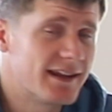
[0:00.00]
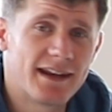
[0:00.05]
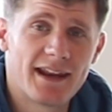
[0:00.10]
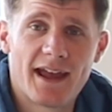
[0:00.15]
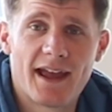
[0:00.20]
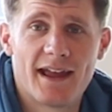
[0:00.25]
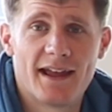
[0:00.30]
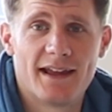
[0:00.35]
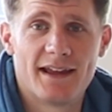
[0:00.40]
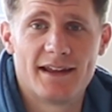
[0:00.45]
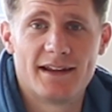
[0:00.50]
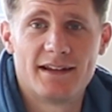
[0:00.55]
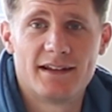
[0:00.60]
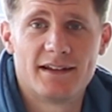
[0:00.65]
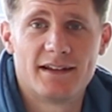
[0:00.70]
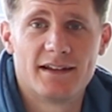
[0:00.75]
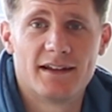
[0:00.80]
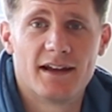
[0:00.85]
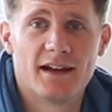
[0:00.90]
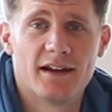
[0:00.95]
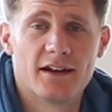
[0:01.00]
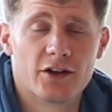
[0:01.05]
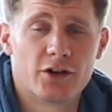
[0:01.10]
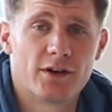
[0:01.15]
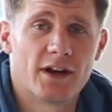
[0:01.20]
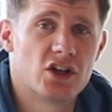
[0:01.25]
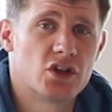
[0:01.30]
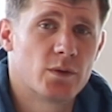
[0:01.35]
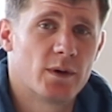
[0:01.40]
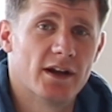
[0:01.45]
get ahead, uh,
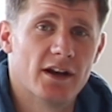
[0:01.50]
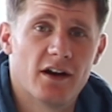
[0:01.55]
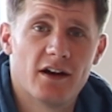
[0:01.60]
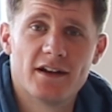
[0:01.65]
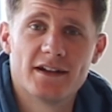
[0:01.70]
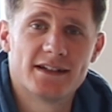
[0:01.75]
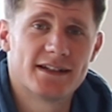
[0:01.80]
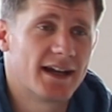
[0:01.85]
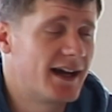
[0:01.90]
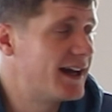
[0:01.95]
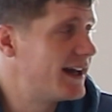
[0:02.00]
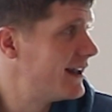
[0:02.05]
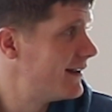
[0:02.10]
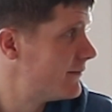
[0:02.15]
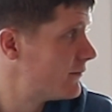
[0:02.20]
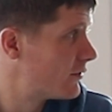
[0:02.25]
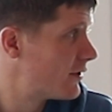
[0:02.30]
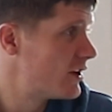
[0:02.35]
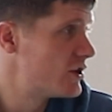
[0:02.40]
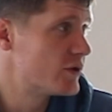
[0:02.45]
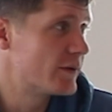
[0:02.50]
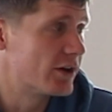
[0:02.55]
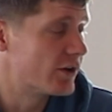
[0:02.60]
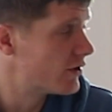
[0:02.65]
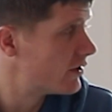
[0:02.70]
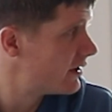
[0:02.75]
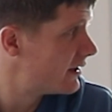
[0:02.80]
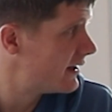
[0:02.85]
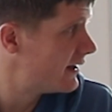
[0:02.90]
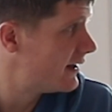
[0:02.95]
graduate on time, mm-hmm. graduate
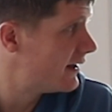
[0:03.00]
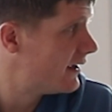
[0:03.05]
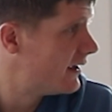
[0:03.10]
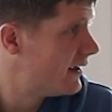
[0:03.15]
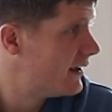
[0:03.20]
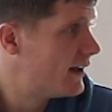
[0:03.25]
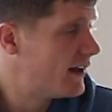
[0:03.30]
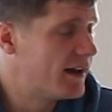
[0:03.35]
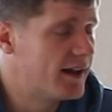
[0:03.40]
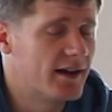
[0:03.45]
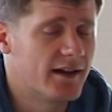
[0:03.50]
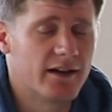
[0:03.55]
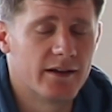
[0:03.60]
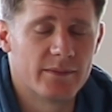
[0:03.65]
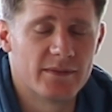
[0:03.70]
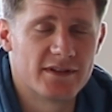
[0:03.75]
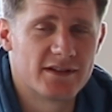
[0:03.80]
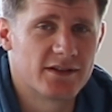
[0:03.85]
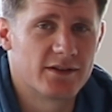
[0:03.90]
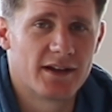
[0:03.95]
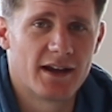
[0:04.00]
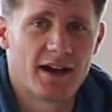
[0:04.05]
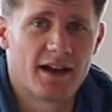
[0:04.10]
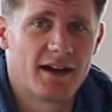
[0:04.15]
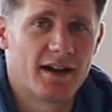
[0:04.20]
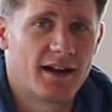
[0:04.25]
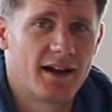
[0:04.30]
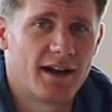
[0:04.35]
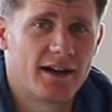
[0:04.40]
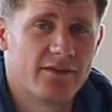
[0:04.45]
mm-hmm. early. Um, and so,
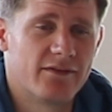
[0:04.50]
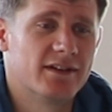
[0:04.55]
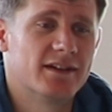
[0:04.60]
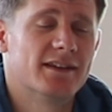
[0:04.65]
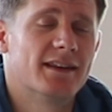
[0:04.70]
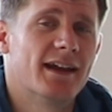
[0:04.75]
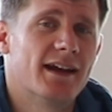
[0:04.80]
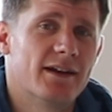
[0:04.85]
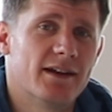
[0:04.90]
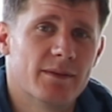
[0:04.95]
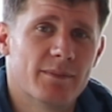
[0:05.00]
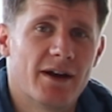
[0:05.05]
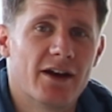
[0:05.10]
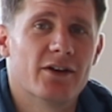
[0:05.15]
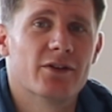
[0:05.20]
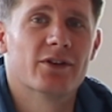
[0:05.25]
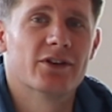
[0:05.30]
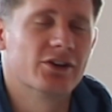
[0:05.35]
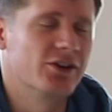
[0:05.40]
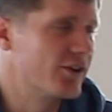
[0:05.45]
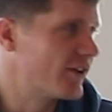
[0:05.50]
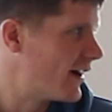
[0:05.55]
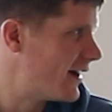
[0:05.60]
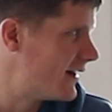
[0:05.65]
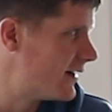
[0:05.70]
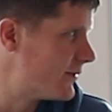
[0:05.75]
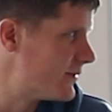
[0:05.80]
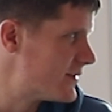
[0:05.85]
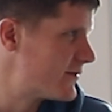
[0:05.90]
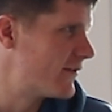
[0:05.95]
yeah, I even did that in my own
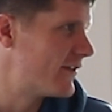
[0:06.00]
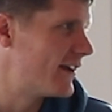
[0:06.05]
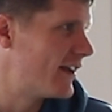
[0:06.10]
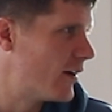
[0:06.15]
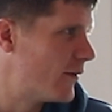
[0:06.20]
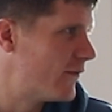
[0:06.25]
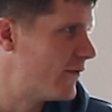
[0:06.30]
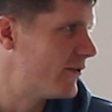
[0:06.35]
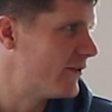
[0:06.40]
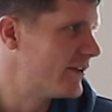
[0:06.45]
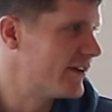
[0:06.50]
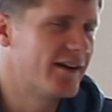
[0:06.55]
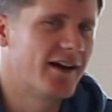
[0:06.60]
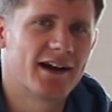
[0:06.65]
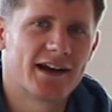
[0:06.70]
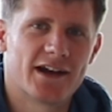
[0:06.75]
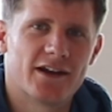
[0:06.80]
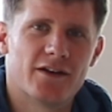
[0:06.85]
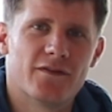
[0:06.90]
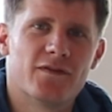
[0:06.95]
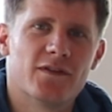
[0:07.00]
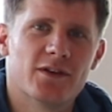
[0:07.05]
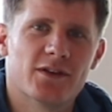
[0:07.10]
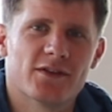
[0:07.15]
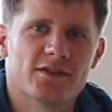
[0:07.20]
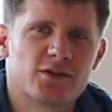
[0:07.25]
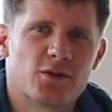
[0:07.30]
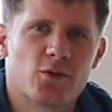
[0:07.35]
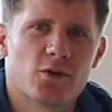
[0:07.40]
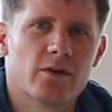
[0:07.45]
undergrad. it was very helpful and knocked out yeah. a few of
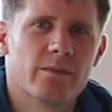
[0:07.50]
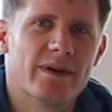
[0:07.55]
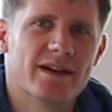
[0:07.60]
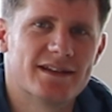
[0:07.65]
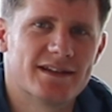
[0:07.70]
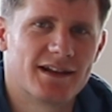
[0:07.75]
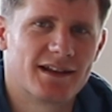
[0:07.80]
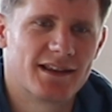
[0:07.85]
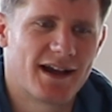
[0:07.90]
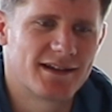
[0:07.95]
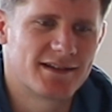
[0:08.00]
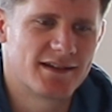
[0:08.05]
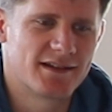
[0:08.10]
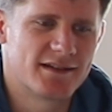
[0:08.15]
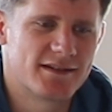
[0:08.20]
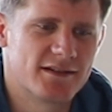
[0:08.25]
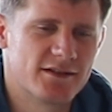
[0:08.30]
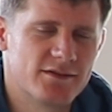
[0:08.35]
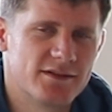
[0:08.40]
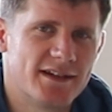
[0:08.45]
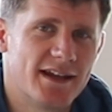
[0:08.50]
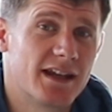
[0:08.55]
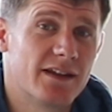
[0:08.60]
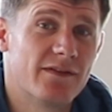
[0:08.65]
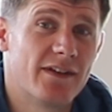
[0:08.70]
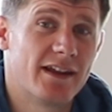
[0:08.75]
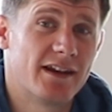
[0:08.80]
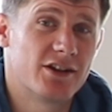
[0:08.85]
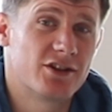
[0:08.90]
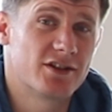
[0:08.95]
those core basic classes. So, take
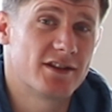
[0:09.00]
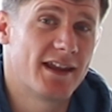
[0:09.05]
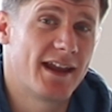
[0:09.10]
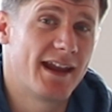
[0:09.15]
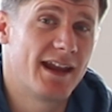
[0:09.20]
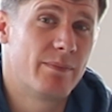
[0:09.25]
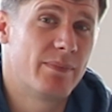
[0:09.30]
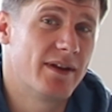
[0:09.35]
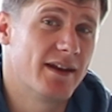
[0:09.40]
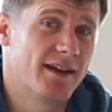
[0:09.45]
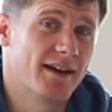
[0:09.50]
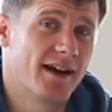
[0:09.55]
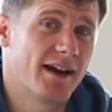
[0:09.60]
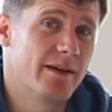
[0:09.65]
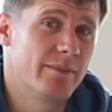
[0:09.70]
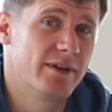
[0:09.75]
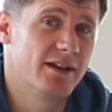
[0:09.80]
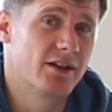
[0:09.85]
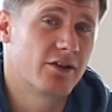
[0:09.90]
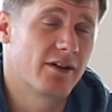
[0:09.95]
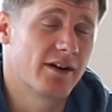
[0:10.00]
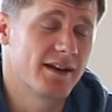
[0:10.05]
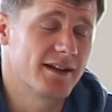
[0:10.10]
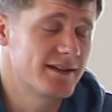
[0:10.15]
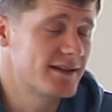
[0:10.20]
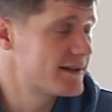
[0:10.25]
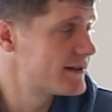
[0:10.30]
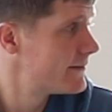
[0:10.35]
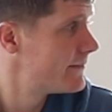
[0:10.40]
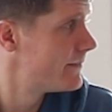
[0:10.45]
advantage of the AP and IB
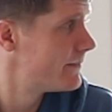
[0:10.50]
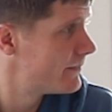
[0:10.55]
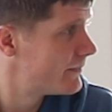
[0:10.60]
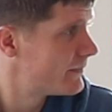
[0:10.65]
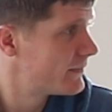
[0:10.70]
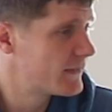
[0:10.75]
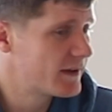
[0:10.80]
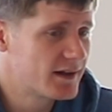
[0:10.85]
credits. Absolutely.